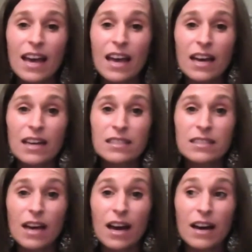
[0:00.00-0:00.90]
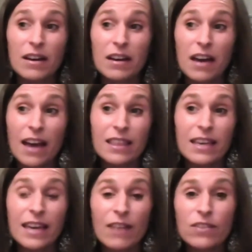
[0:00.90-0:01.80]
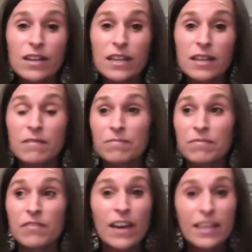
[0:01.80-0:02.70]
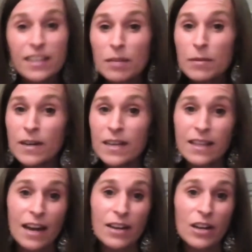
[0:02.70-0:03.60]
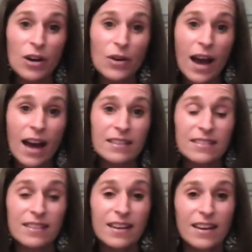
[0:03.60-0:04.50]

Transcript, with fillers: And, uh, I think every faith community that I know has